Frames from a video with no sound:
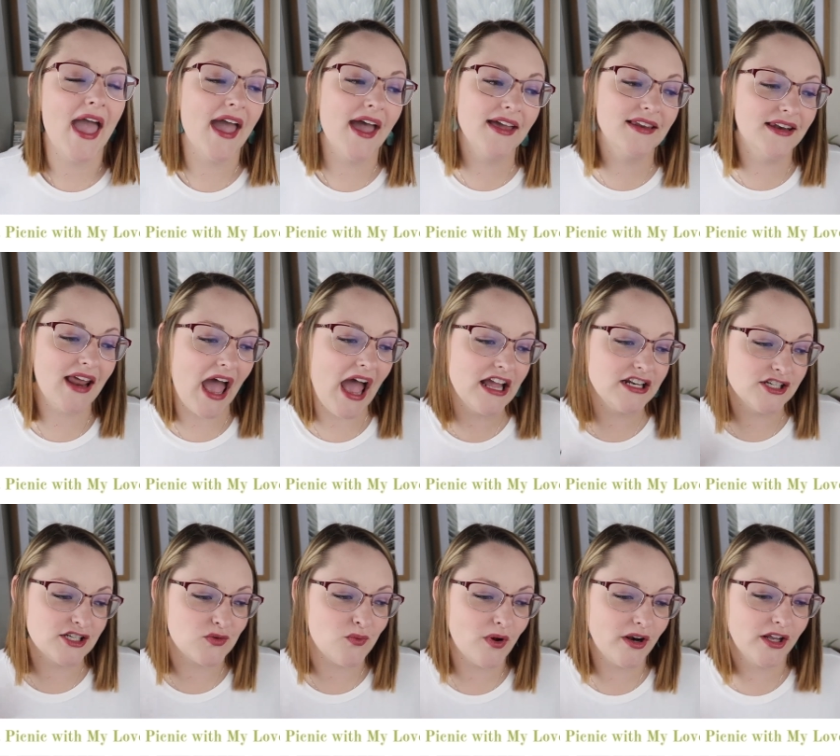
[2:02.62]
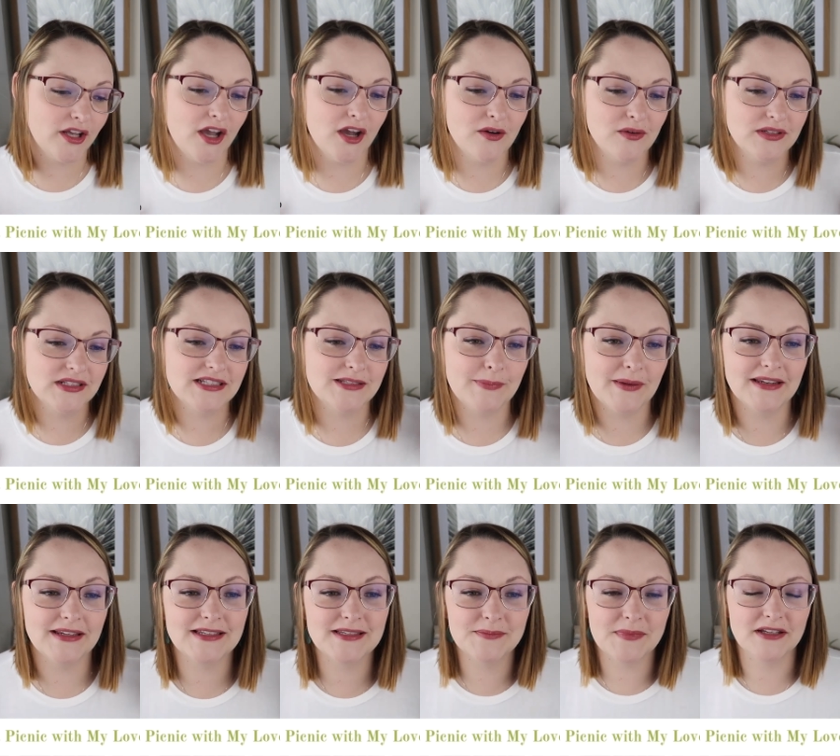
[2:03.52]
and I just want to go and
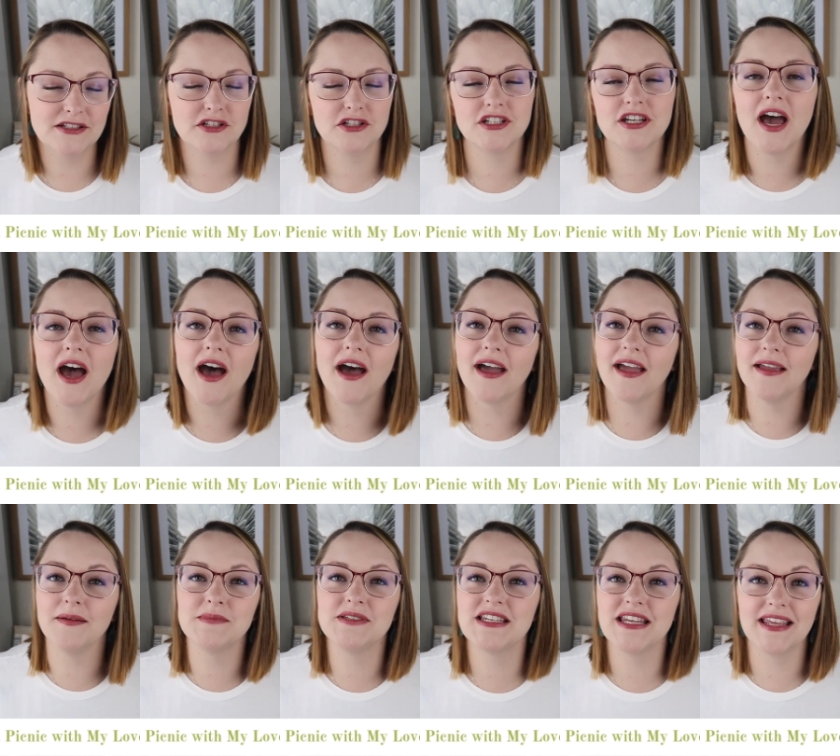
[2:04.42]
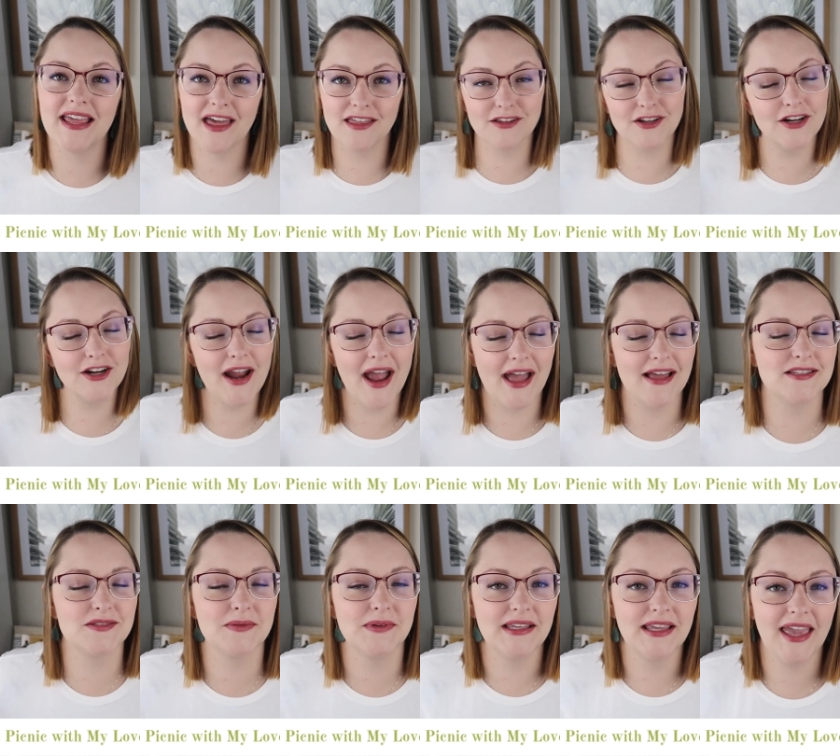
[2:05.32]
spend as much time together
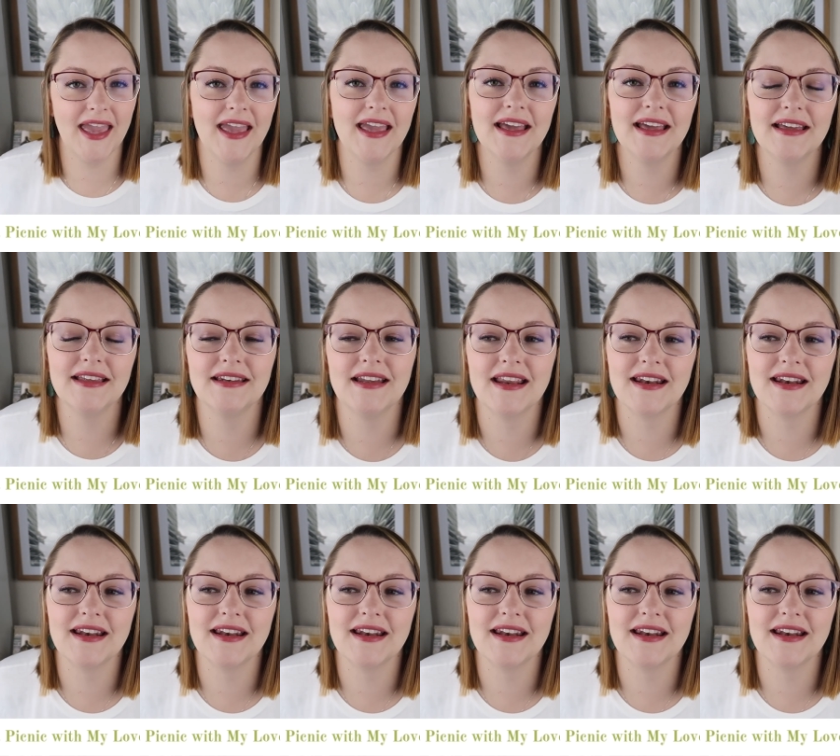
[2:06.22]
as we can.